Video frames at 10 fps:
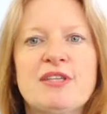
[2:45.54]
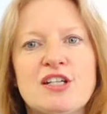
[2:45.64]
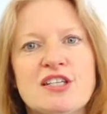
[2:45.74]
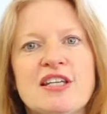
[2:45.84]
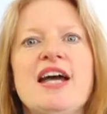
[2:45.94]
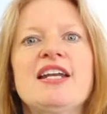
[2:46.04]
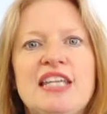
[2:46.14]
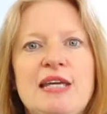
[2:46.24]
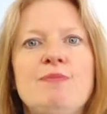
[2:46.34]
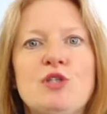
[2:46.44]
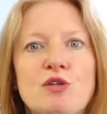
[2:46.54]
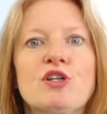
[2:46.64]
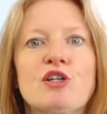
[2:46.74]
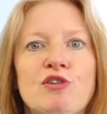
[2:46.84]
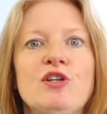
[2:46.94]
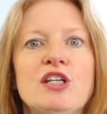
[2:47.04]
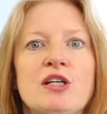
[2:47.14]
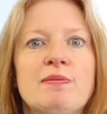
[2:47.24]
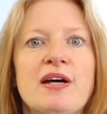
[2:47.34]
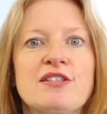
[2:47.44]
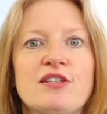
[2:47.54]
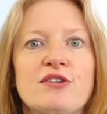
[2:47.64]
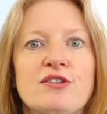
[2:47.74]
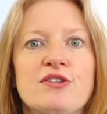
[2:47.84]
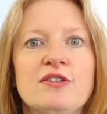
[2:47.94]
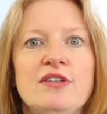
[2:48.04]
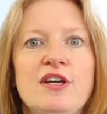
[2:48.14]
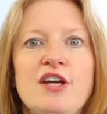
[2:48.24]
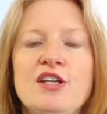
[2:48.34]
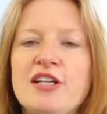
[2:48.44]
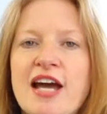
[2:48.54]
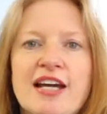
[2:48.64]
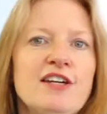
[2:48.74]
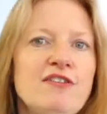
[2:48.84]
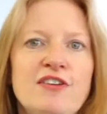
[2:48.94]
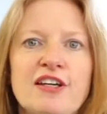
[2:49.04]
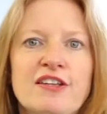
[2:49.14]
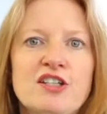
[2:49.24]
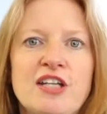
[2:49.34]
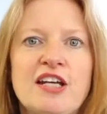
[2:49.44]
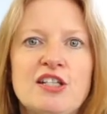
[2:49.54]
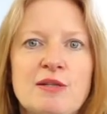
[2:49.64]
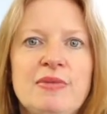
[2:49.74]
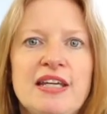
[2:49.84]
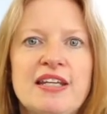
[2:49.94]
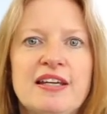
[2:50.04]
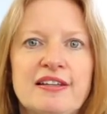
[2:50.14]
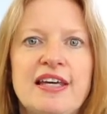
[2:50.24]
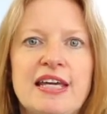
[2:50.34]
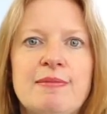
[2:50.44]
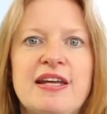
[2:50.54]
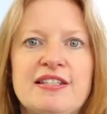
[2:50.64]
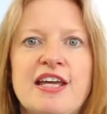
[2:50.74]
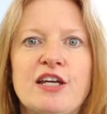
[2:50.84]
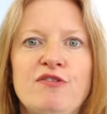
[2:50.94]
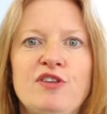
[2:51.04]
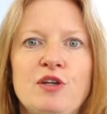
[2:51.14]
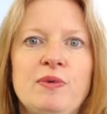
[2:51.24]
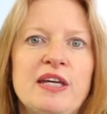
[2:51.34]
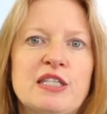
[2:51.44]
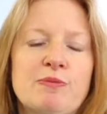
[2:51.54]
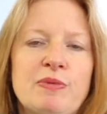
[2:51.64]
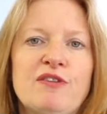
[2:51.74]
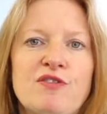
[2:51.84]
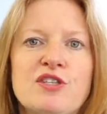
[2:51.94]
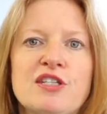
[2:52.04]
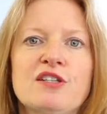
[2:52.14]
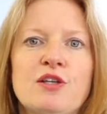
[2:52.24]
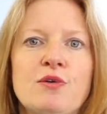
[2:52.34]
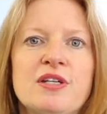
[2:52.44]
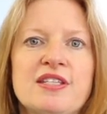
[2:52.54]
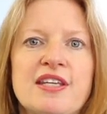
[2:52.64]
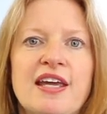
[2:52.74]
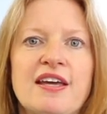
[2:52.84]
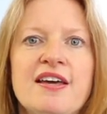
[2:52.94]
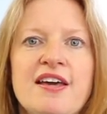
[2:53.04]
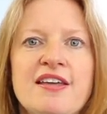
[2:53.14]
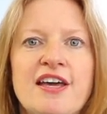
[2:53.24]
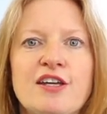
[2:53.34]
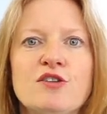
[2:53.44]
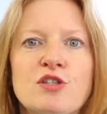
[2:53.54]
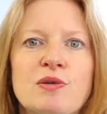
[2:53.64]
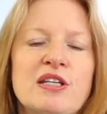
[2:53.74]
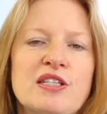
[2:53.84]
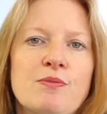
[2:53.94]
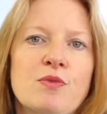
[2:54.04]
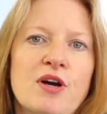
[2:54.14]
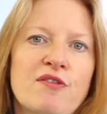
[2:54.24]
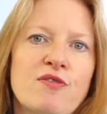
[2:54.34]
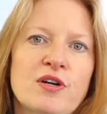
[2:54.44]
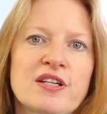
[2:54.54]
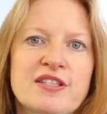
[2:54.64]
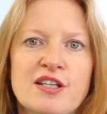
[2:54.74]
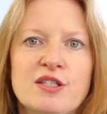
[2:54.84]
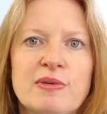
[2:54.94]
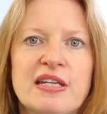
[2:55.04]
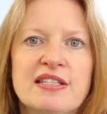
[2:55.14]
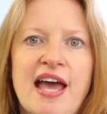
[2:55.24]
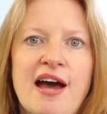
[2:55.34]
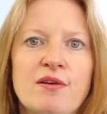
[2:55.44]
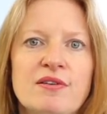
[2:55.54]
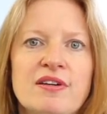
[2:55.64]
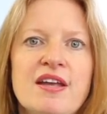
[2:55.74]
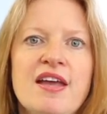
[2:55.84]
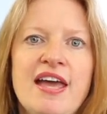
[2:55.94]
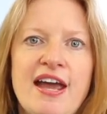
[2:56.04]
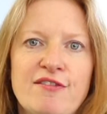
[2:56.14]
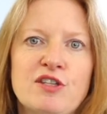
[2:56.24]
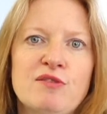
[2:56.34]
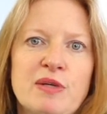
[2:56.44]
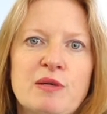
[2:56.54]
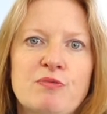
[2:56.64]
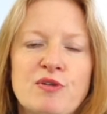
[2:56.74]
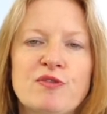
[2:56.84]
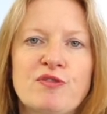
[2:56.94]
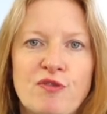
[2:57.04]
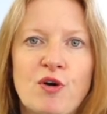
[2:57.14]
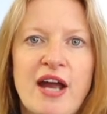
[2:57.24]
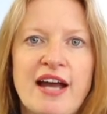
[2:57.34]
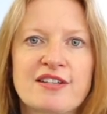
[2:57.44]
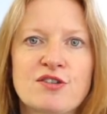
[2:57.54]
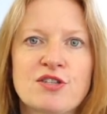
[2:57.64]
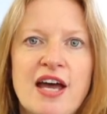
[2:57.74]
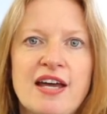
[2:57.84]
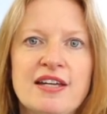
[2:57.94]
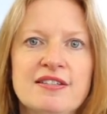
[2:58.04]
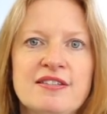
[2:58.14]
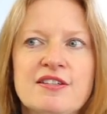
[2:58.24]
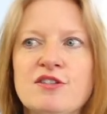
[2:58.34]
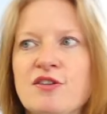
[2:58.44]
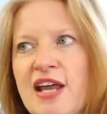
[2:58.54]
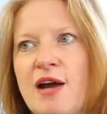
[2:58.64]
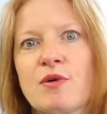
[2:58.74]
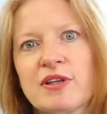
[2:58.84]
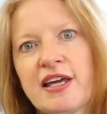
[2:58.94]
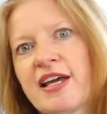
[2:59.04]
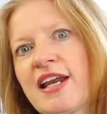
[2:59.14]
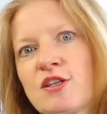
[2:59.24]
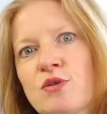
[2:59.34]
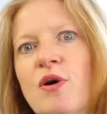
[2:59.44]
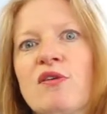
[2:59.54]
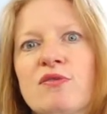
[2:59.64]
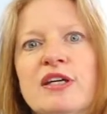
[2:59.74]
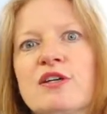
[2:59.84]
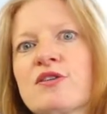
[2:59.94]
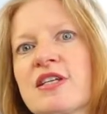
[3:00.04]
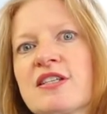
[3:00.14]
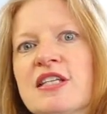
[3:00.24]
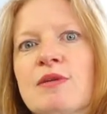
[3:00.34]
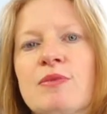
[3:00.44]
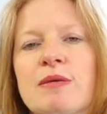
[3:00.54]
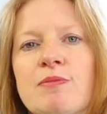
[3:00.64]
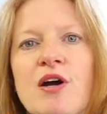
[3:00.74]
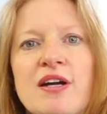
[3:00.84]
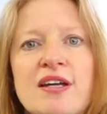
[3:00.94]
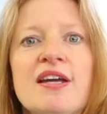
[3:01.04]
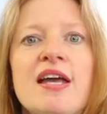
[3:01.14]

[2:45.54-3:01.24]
that just kind of keeps you recruiting your muscles. You're not going to feel the change immediately. It may take a few weeks, but if you're still noticing that you're doing some work 4 to 6 weeks out after you've been approved for exercise, so now we're like at a 12-week or 16-week mark,